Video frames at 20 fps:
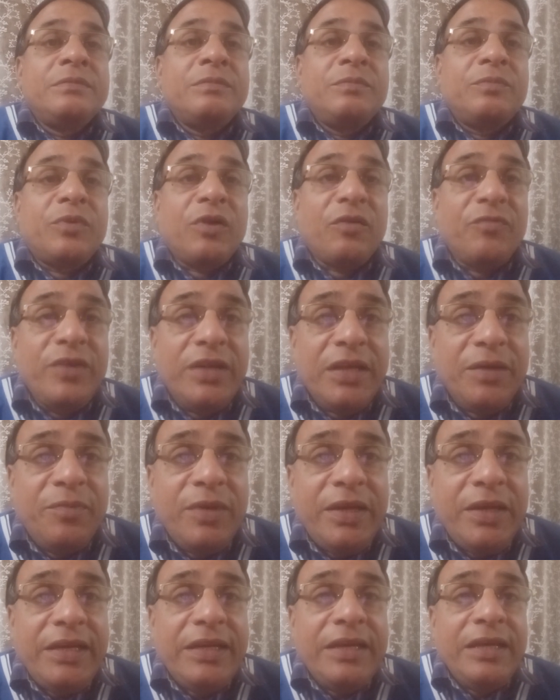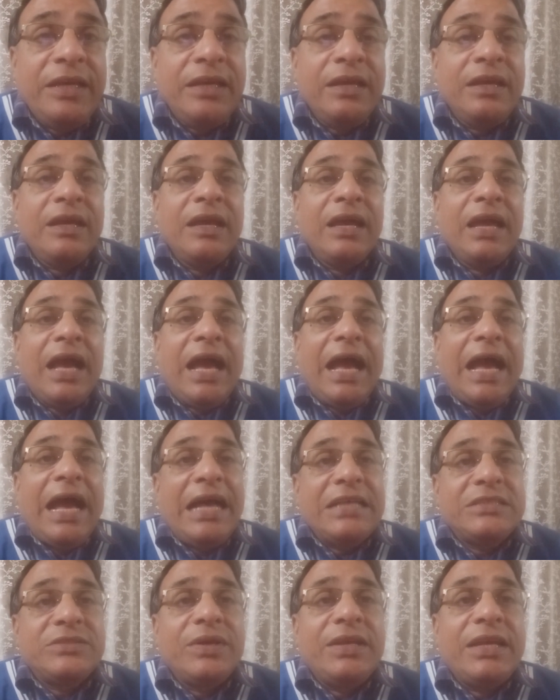profitability
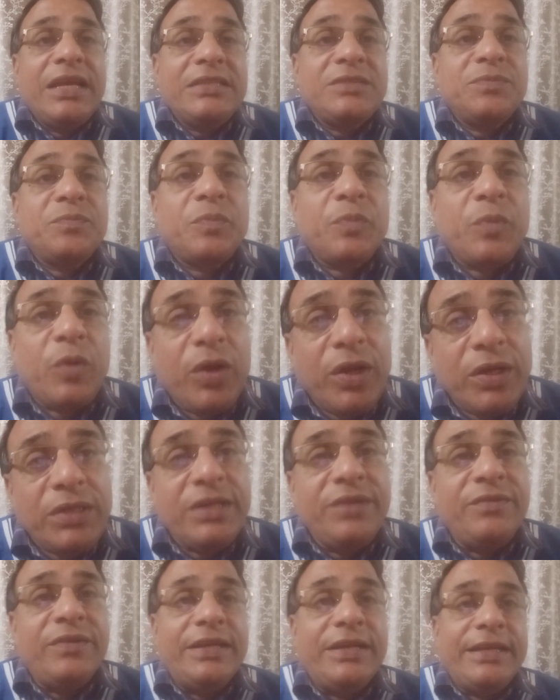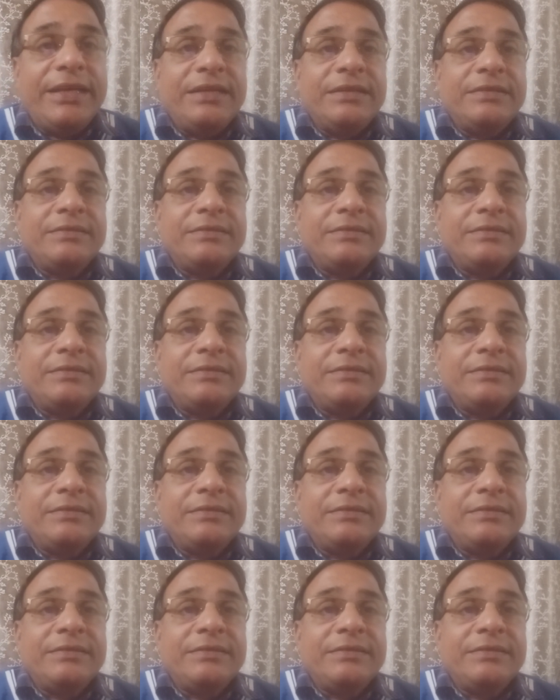as well as productivity.